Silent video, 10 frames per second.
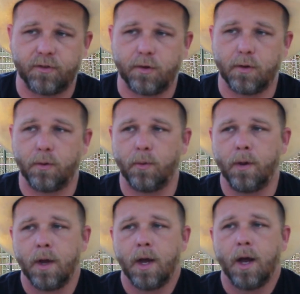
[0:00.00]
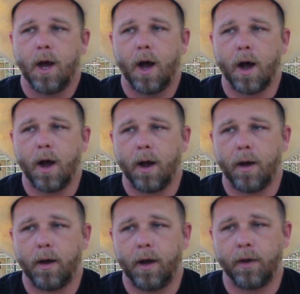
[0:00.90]
2
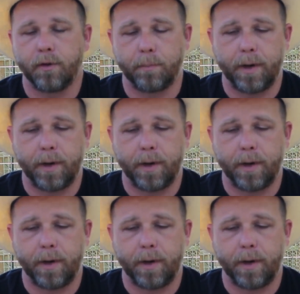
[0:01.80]
other